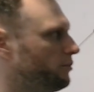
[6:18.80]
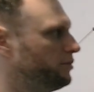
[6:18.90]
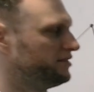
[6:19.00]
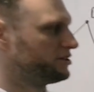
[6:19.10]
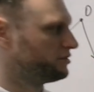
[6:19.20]

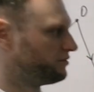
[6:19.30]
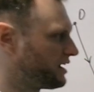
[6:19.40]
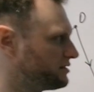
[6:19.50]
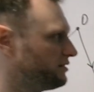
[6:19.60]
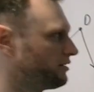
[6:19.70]
position
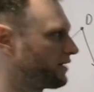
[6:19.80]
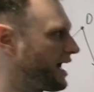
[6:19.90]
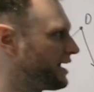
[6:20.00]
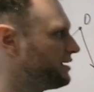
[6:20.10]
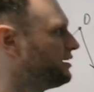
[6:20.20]
vectors of
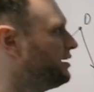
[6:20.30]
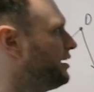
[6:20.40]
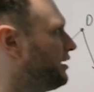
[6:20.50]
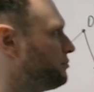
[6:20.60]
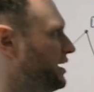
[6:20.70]
A
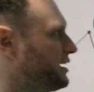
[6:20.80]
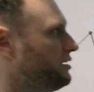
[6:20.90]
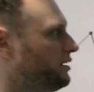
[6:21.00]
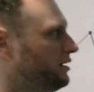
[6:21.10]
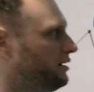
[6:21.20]
and B
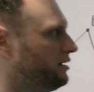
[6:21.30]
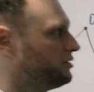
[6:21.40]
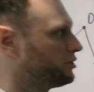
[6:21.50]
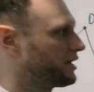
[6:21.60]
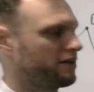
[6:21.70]
and you
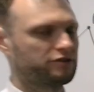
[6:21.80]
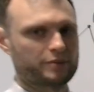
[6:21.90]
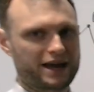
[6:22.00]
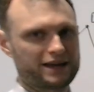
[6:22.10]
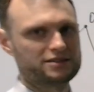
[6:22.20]
want to get from
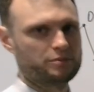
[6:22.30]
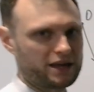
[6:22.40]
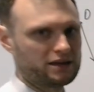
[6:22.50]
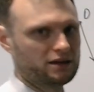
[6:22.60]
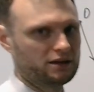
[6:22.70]
A to
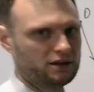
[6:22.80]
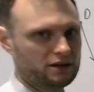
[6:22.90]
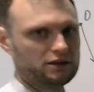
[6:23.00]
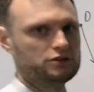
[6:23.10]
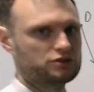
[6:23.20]
B,
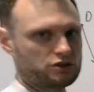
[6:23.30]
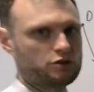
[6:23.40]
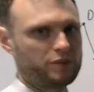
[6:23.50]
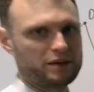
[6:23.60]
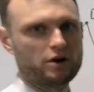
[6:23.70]
you just do
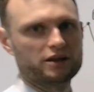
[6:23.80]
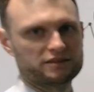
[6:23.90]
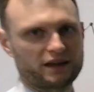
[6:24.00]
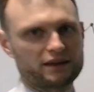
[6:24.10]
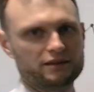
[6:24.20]
B minus
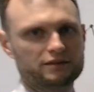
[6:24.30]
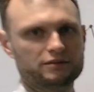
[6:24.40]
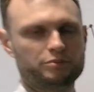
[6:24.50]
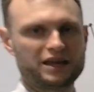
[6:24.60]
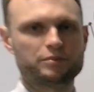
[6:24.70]
A,
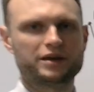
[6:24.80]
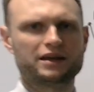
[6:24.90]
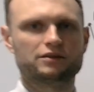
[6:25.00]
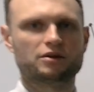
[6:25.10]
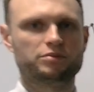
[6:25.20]
B
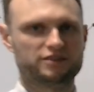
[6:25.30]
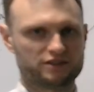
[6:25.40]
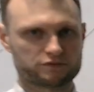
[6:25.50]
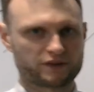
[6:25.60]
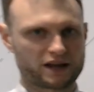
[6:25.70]
being the
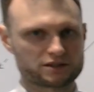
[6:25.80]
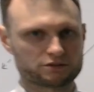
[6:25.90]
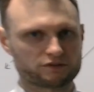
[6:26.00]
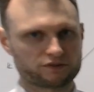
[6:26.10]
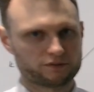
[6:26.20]
position vector
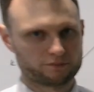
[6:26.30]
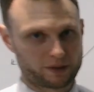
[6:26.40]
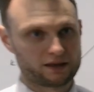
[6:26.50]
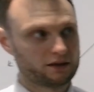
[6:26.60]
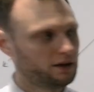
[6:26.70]
of
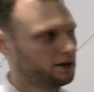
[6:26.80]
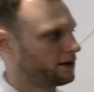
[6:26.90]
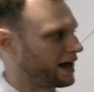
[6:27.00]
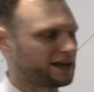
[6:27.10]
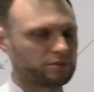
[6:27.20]
B,
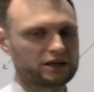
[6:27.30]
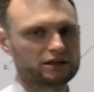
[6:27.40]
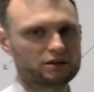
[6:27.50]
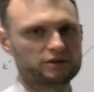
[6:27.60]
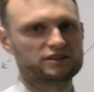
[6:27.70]
A being
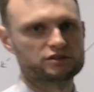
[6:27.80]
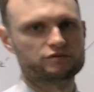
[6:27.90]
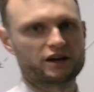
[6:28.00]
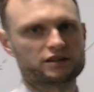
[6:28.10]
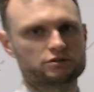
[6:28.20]
the position
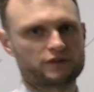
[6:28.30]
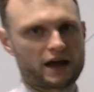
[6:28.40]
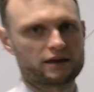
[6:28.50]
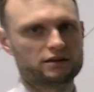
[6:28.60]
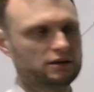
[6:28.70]
vector of A.
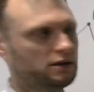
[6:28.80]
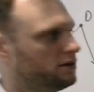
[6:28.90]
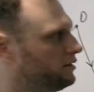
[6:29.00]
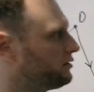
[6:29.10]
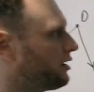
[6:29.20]

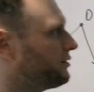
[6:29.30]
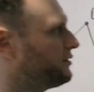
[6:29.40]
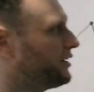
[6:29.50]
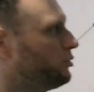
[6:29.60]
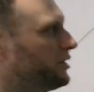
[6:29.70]
So
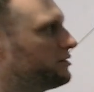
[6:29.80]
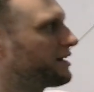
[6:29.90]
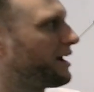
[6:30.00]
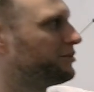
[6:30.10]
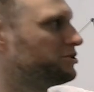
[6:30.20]
they normally use
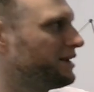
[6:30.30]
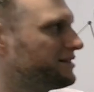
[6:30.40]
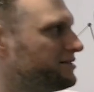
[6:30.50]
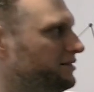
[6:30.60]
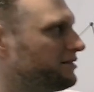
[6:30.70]
capital
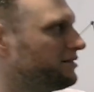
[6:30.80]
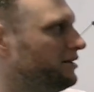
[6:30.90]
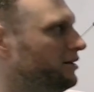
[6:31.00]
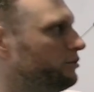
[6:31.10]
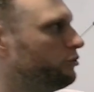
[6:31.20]
letters
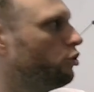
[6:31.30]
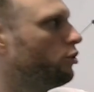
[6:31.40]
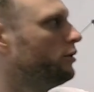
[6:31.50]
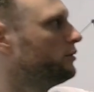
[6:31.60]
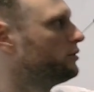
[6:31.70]
for
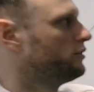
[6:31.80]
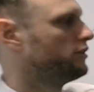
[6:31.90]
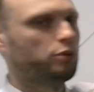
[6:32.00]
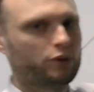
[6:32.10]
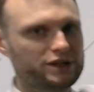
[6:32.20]
the
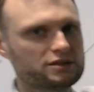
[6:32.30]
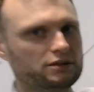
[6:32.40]
point